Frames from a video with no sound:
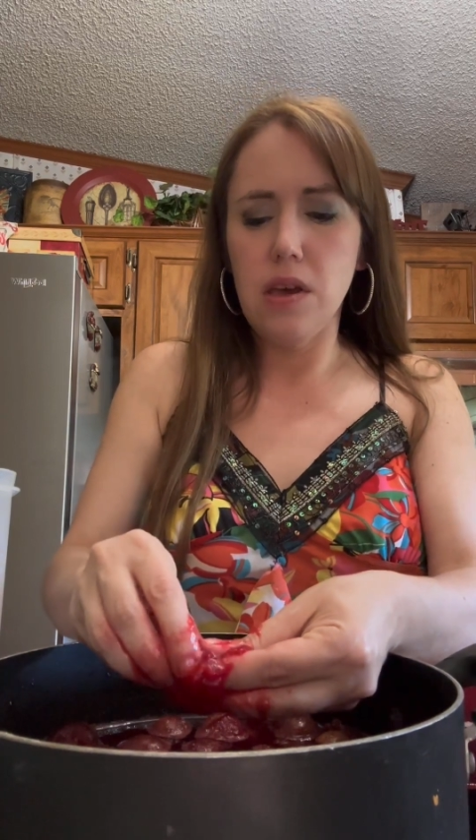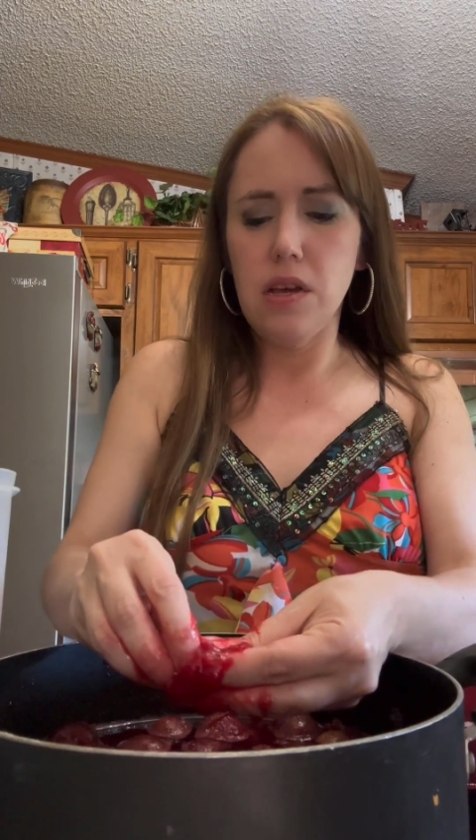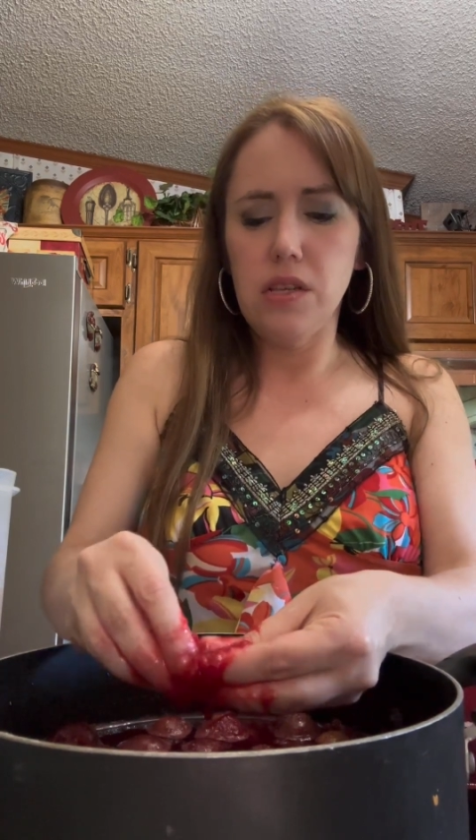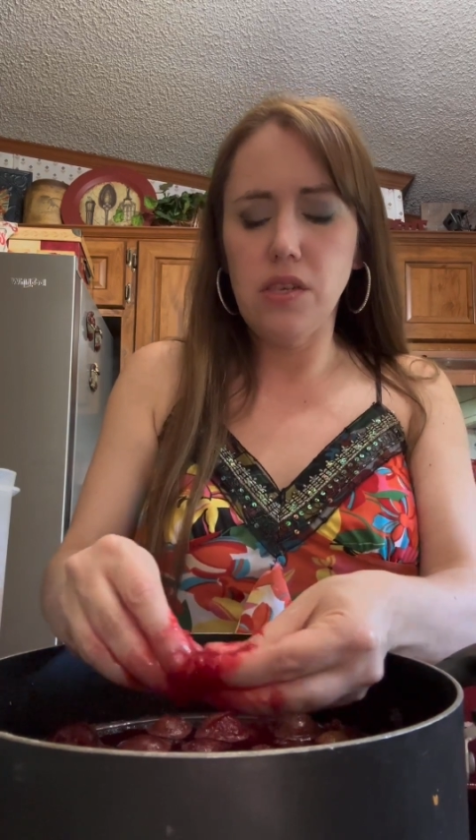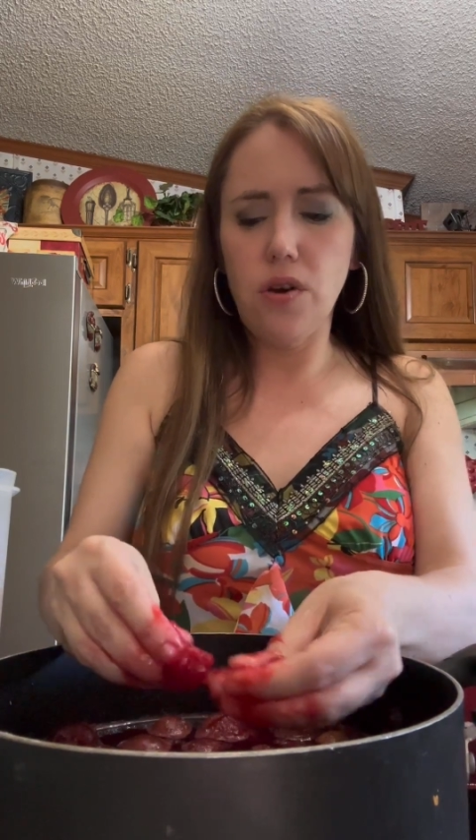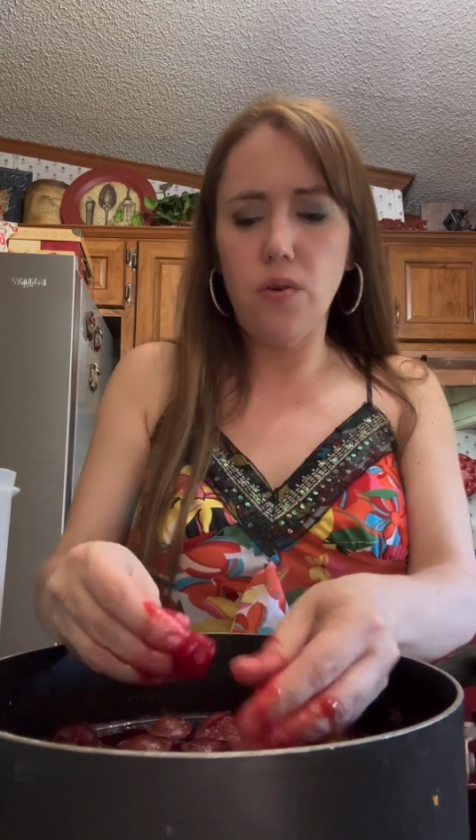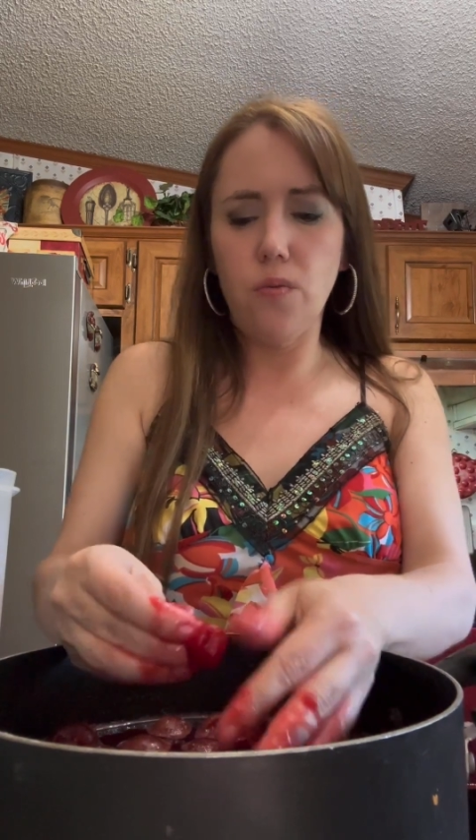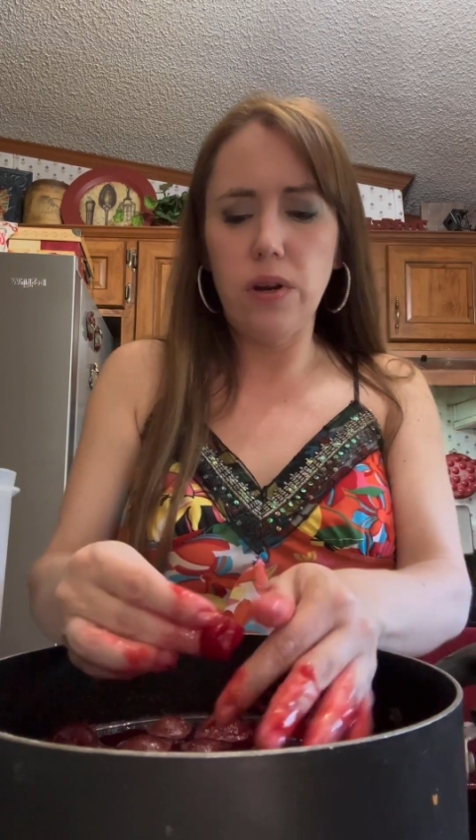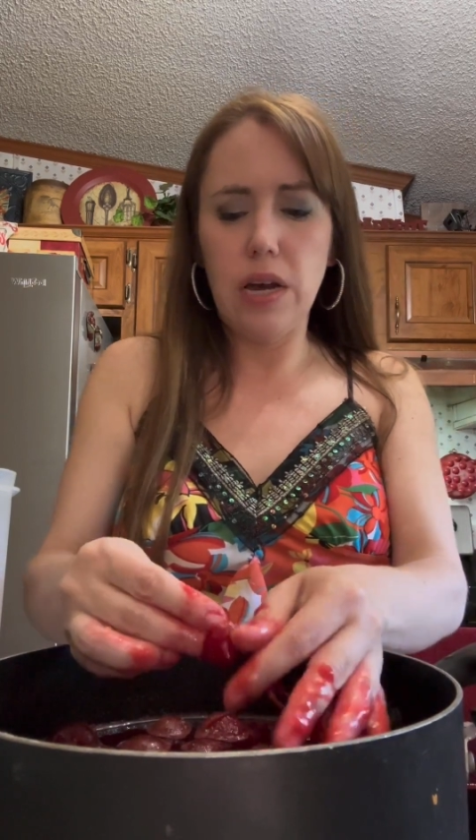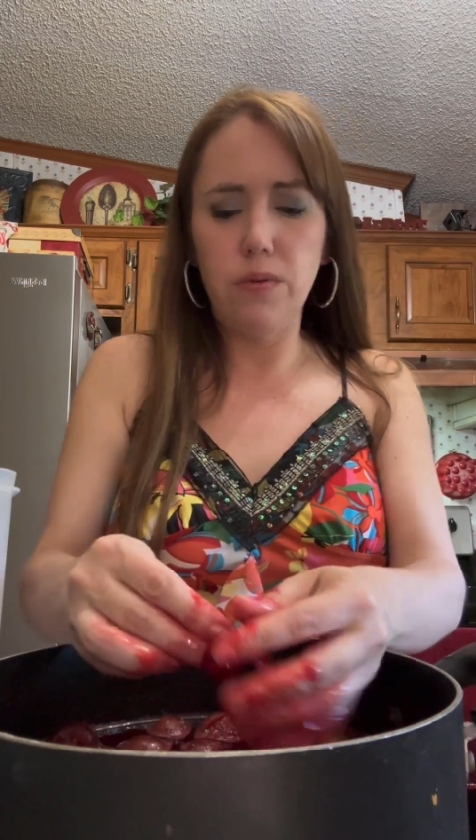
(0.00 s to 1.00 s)
So
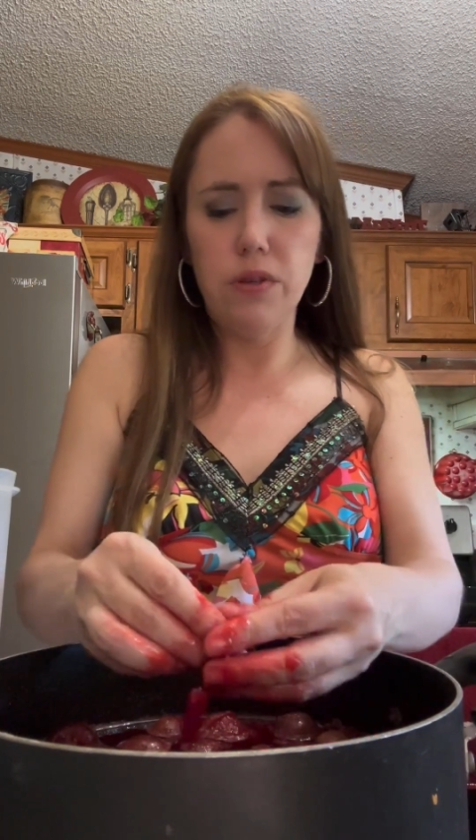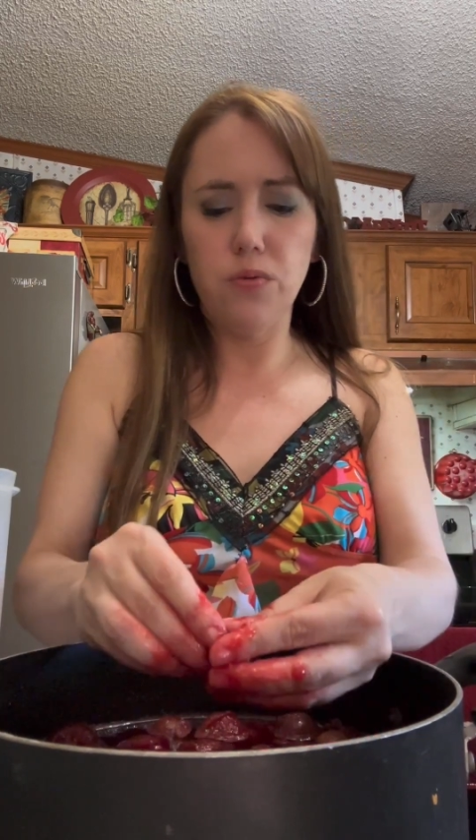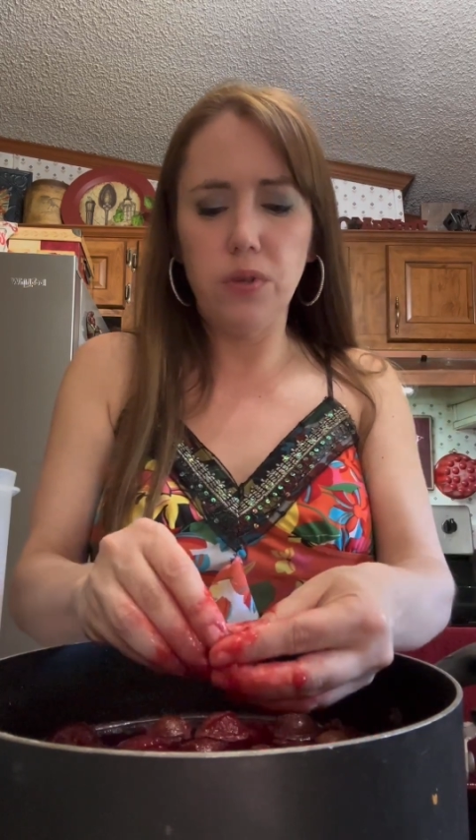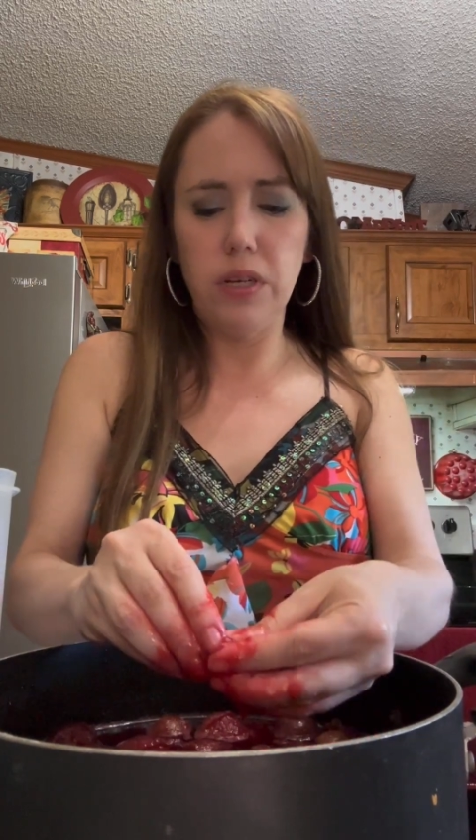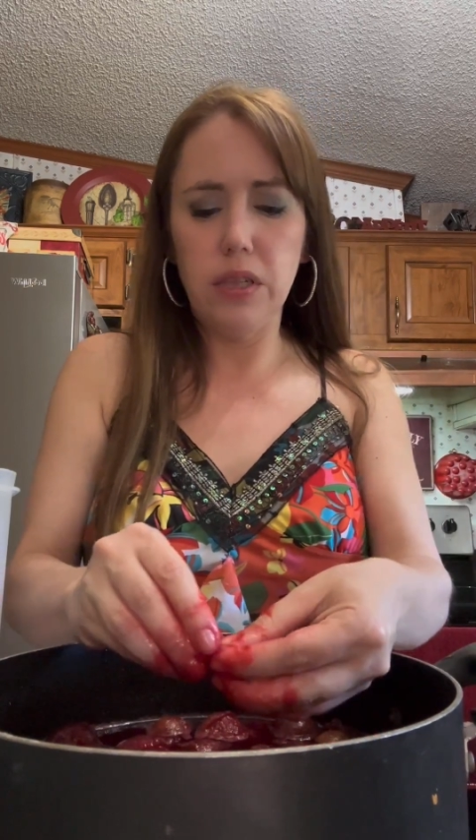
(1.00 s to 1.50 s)
when I was really